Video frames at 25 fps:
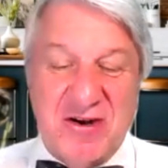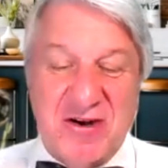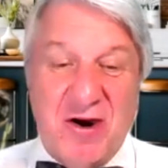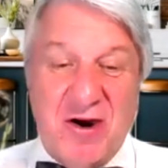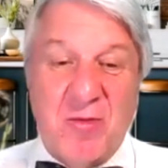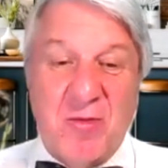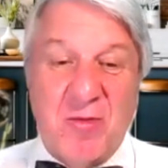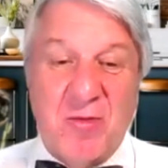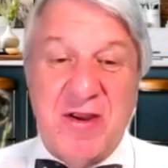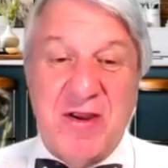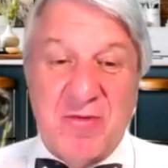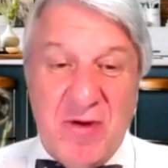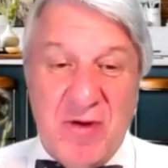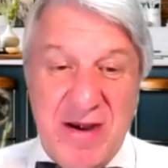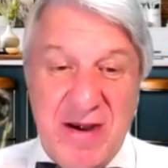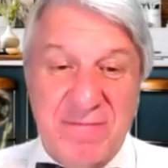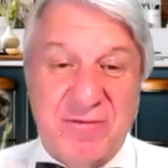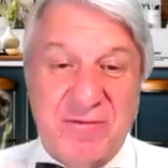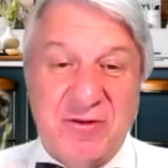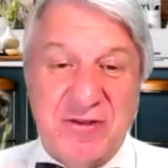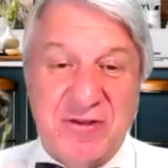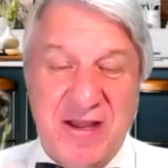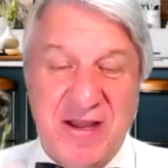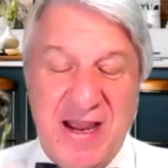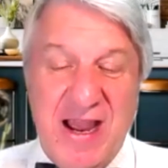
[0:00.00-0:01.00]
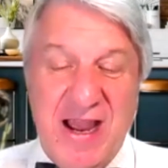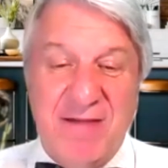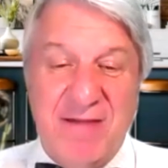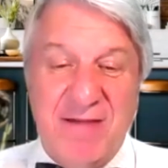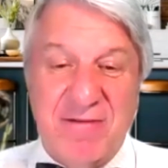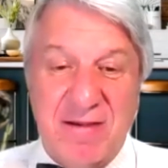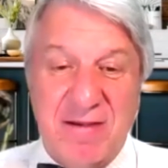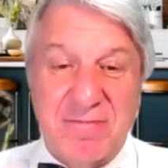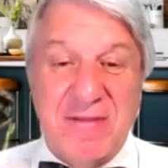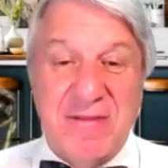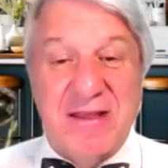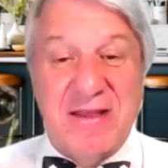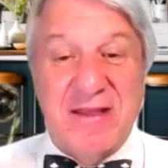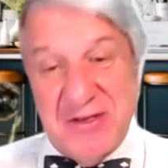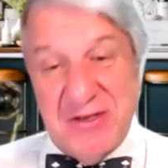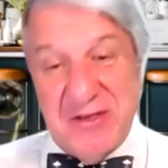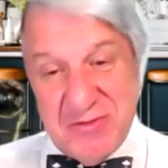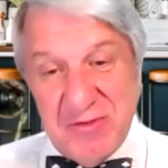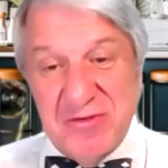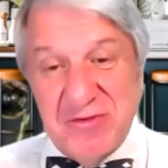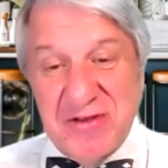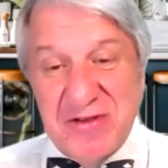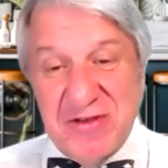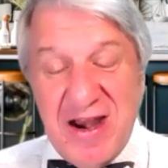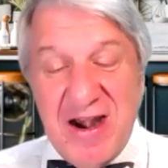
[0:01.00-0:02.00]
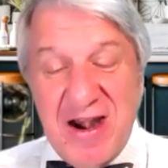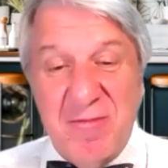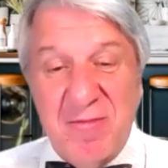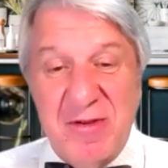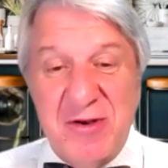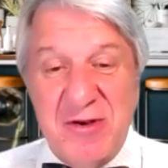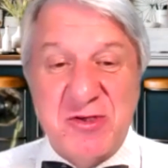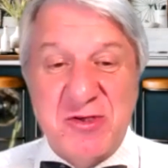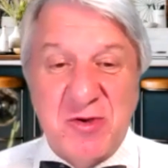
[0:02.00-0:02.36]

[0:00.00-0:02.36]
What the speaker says: And are we grateful to have him in his retirement